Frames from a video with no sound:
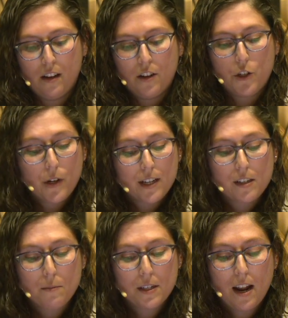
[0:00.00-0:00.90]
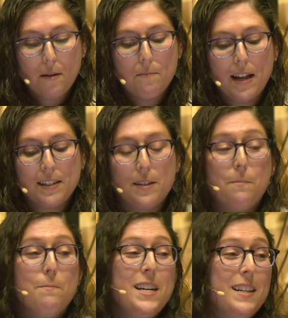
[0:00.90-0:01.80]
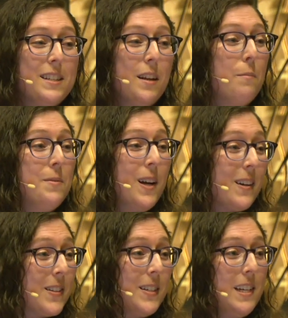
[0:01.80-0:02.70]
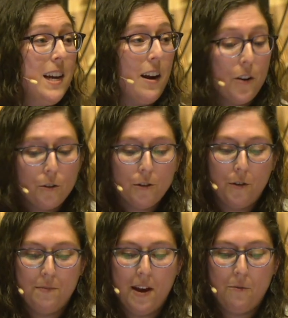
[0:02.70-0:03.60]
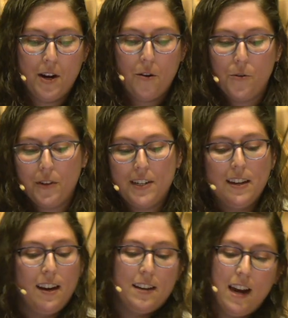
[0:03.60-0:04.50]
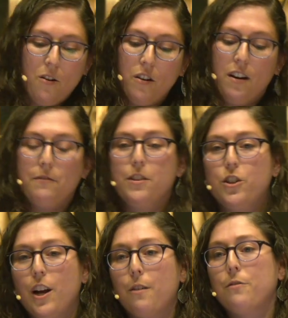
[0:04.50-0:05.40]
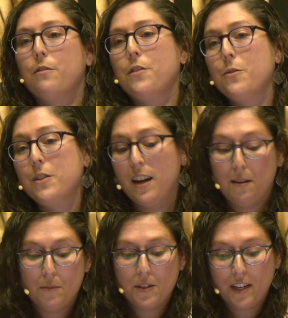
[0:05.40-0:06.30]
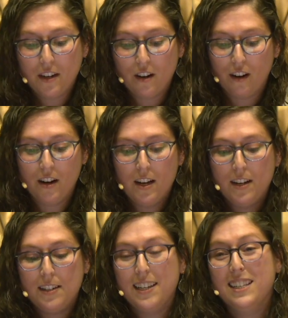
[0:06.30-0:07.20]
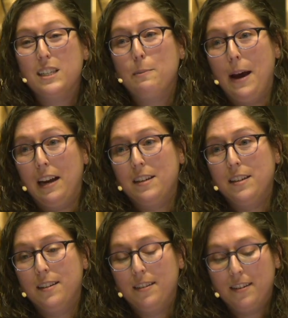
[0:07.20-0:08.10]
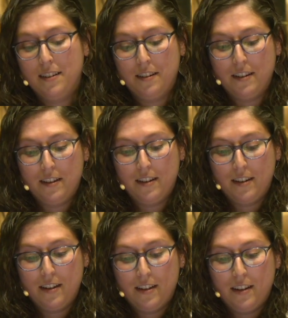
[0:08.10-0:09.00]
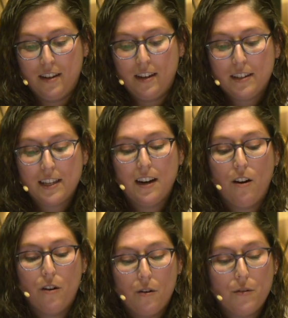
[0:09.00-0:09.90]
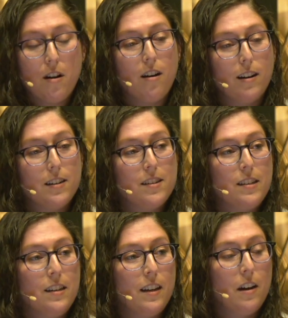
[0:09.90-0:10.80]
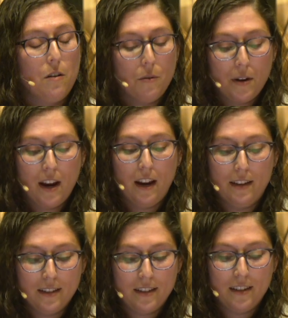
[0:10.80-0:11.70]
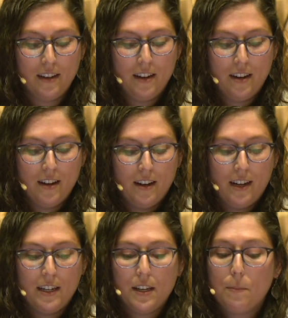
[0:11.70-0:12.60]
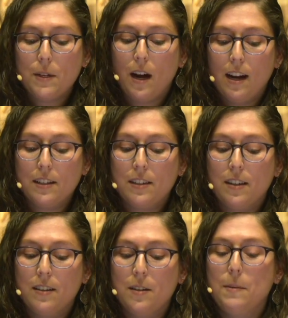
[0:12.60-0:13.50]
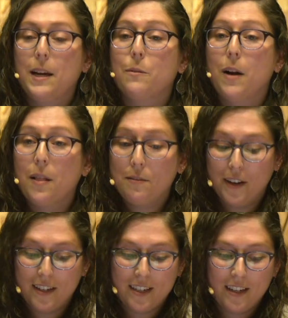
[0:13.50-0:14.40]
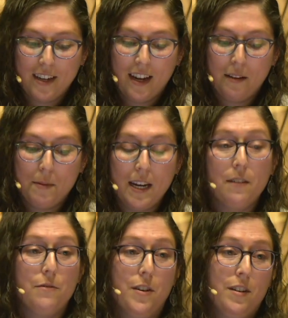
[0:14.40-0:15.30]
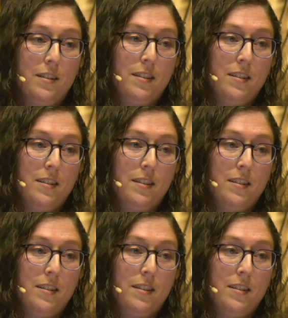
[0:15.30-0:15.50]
Judaism is not meant to be some dusty heirloom that we only take down off the shelf a few times a year to inspect. It is in our own hearts and our own hands, and it's up to us to make it relevant and meaningful,